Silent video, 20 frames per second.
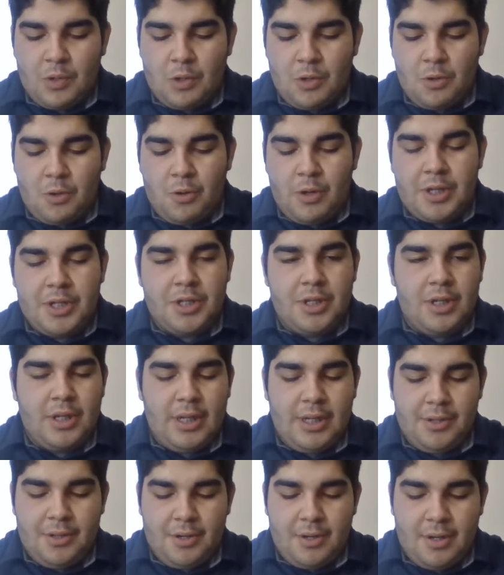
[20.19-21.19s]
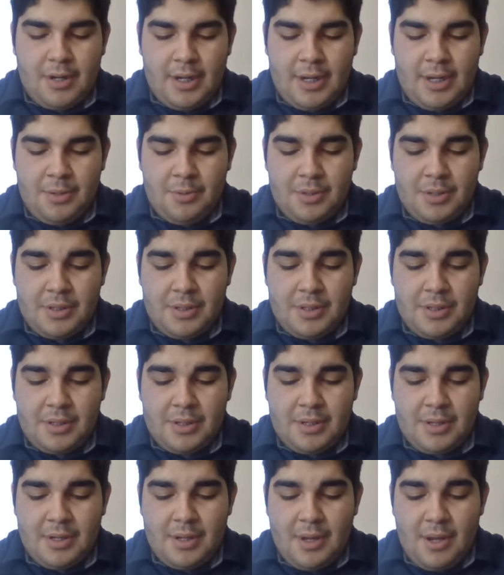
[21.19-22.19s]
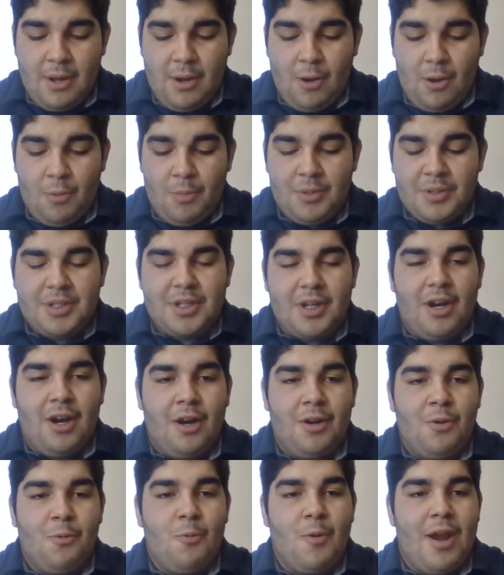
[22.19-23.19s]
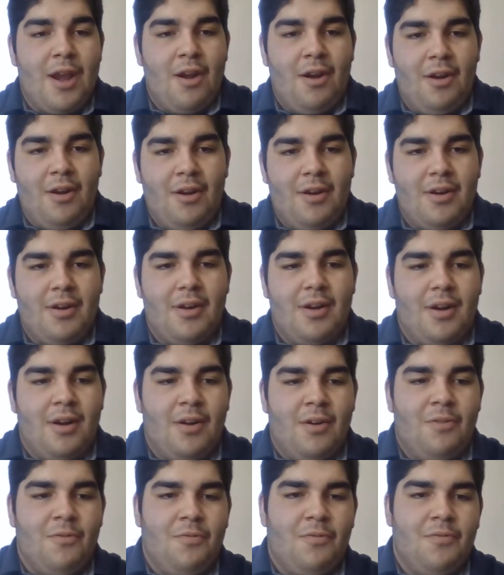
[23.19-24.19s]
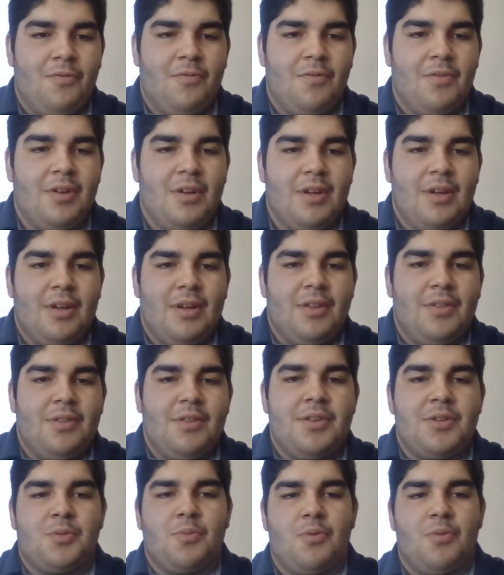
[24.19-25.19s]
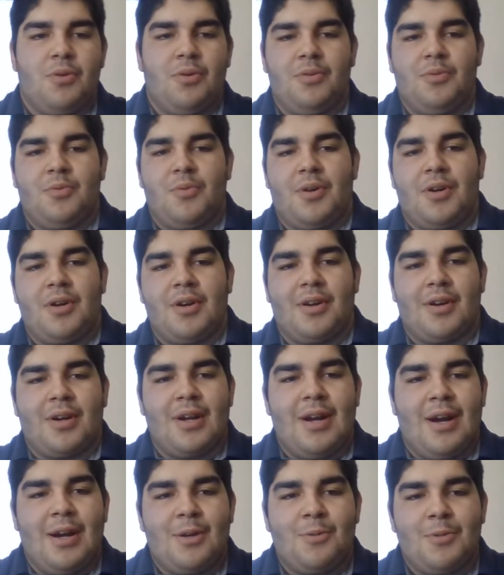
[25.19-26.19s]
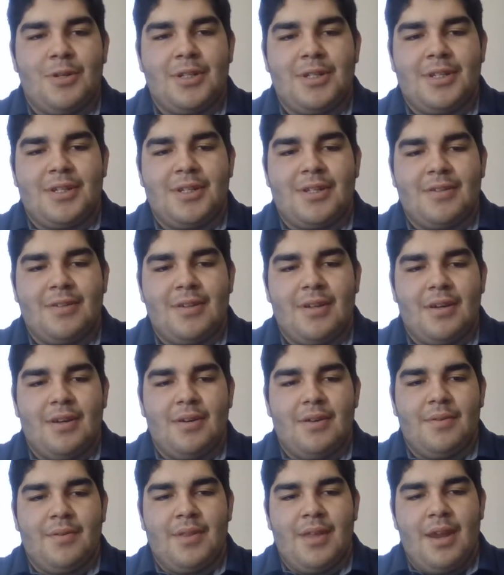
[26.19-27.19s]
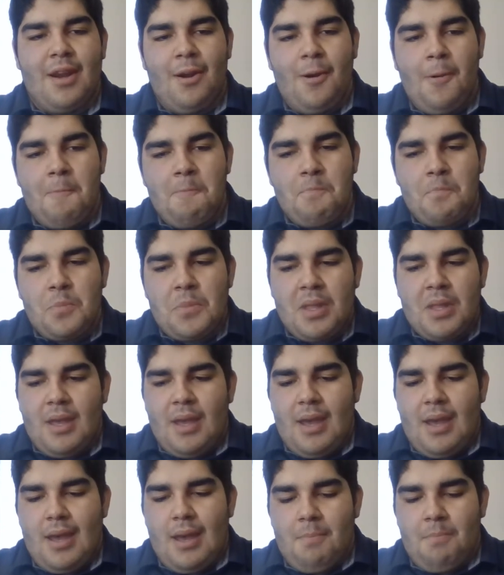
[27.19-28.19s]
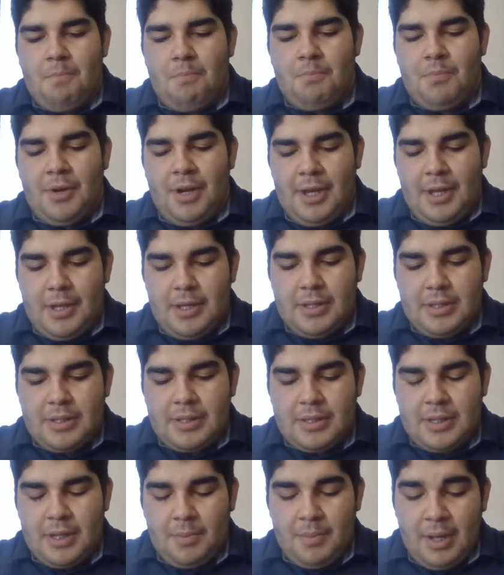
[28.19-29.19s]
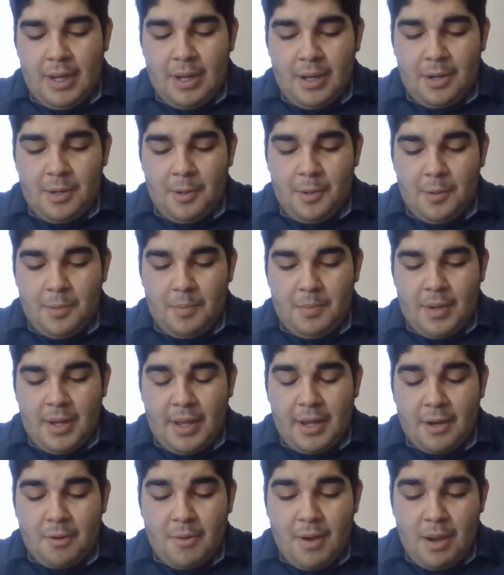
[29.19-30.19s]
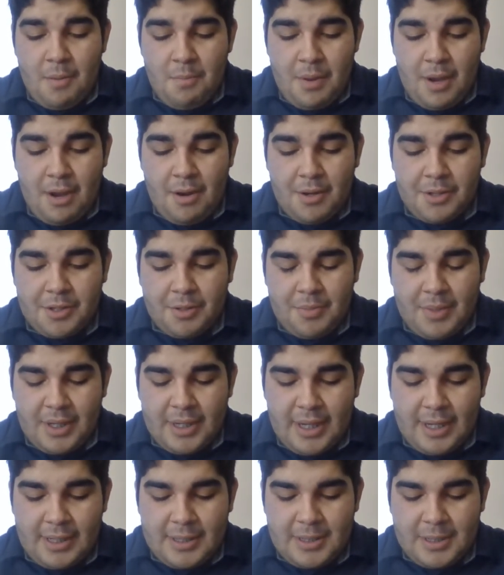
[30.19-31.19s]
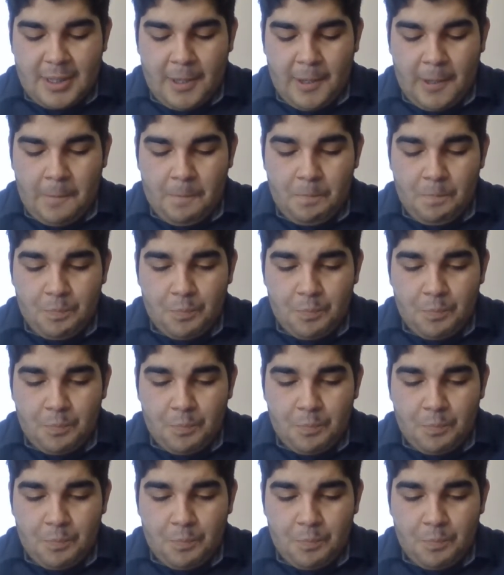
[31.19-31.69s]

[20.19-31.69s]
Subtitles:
Christian either. I was almost unaware of this world where God was there. But somehow, my grandparents on my dad's side,